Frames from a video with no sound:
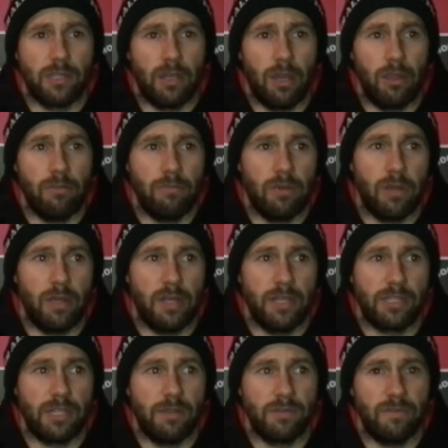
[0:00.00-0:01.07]
ago in
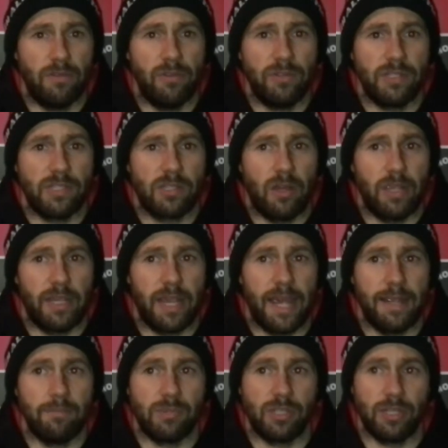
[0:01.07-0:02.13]
terms of losing tight games.